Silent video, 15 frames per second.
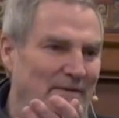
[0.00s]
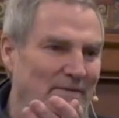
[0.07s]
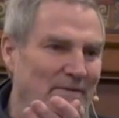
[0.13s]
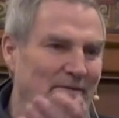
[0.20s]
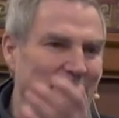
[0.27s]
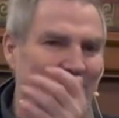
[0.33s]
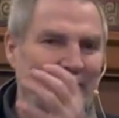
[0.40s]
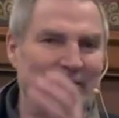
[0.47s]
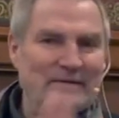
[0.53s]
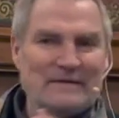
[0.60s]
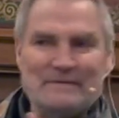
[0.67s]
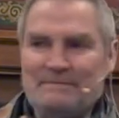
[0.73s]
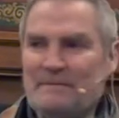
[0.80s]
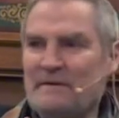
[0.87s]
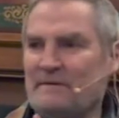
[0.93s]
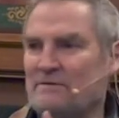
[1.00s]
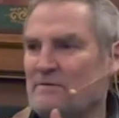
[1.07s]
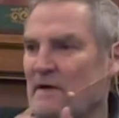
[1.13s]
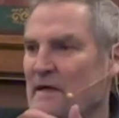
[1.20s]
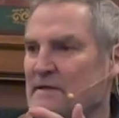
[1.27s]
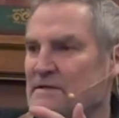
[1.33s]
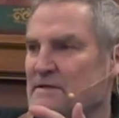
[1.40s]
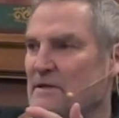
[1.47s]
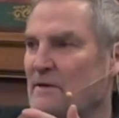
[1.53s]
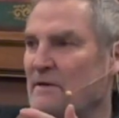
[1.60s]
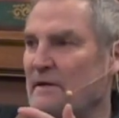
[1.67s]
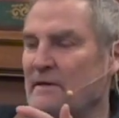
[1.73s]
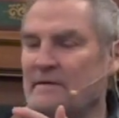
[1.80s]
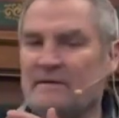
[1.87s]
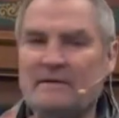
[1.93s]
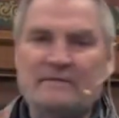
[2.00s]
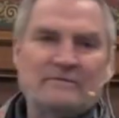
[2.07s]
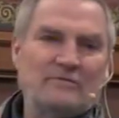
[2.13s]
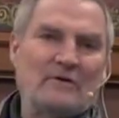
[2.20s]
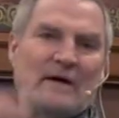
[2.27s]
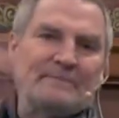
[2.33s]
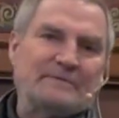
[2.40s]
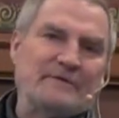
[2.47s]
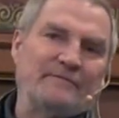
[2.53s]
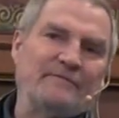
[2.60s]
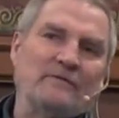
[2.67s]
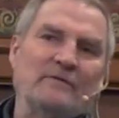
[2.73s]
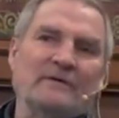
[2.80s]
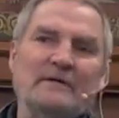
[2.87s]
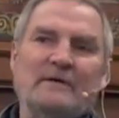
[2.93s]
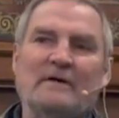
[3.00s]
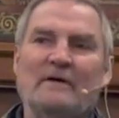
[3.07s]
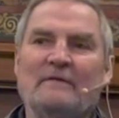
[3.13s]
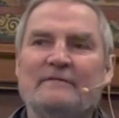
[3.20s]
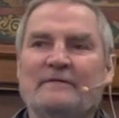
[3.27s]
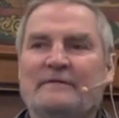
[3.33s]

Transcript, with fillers: You know, you've got these big trucks going and the grapes are falling off,